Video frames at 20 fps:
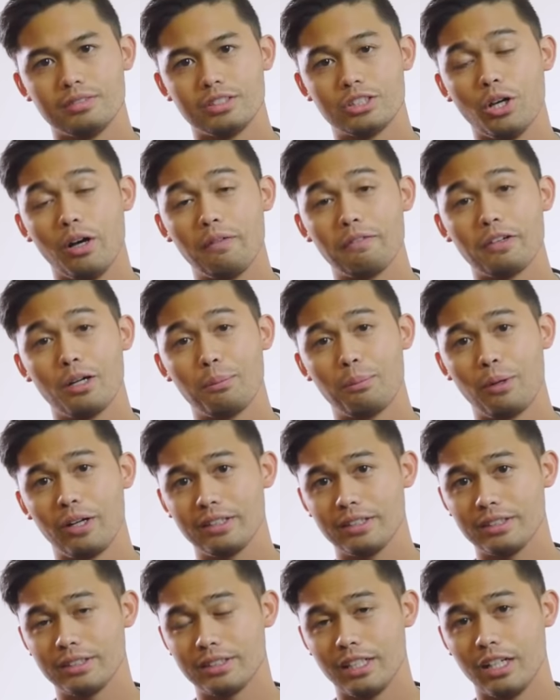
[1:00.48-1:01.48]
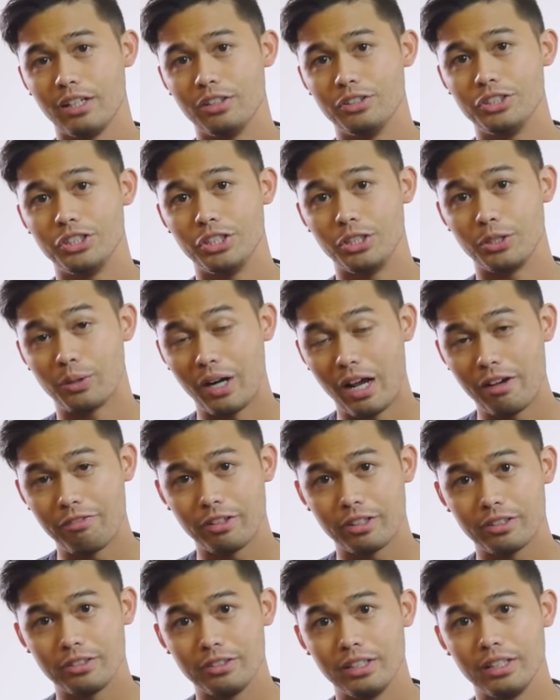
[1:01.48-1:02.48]
So I'm gonna break this down
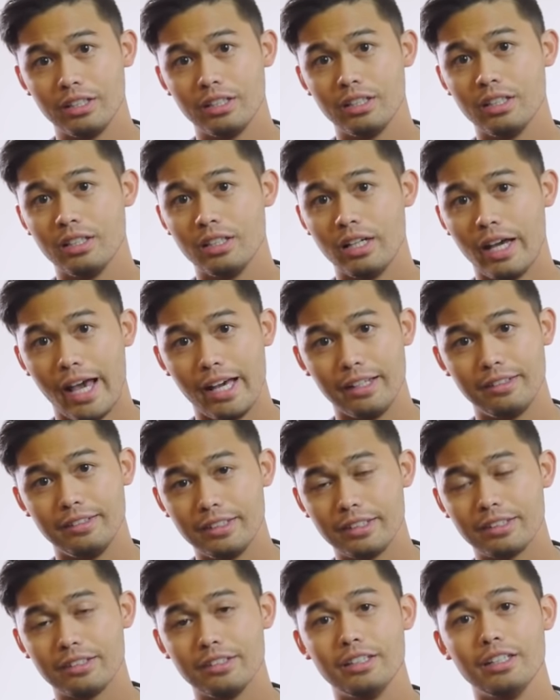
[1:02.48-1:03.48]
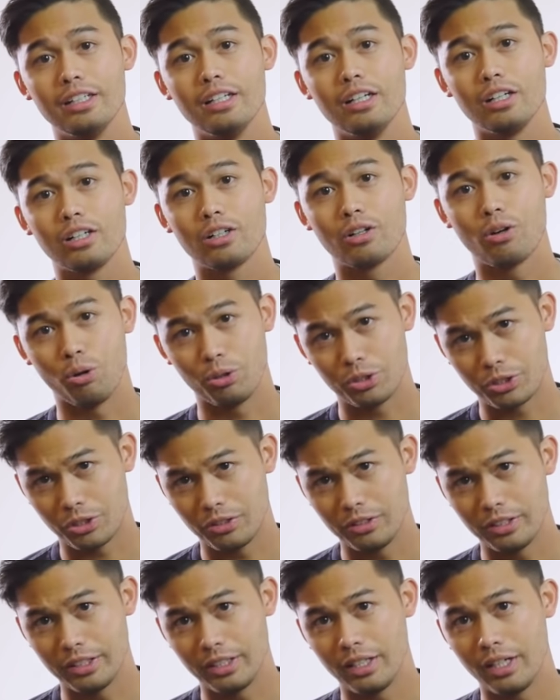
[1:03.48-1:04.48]
geographically, ethnically,
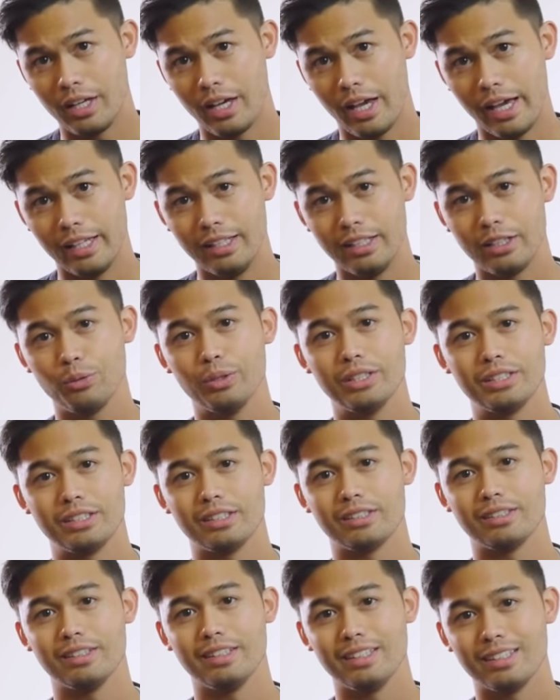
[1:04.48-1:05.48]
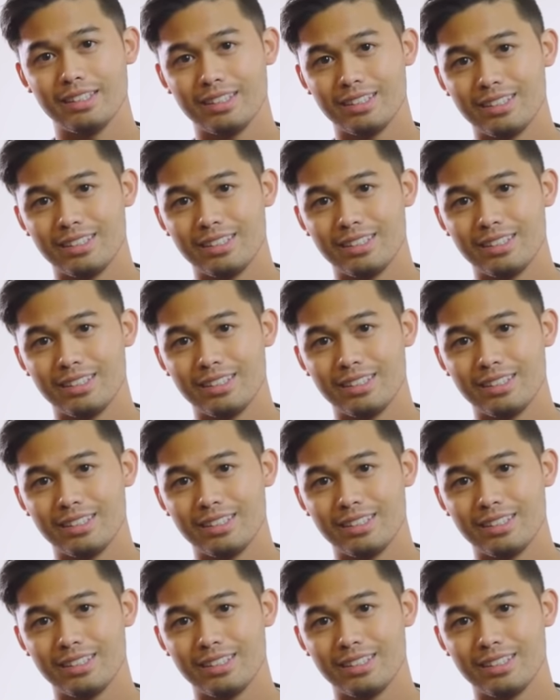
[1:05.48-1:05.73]
culturally, and linguistically.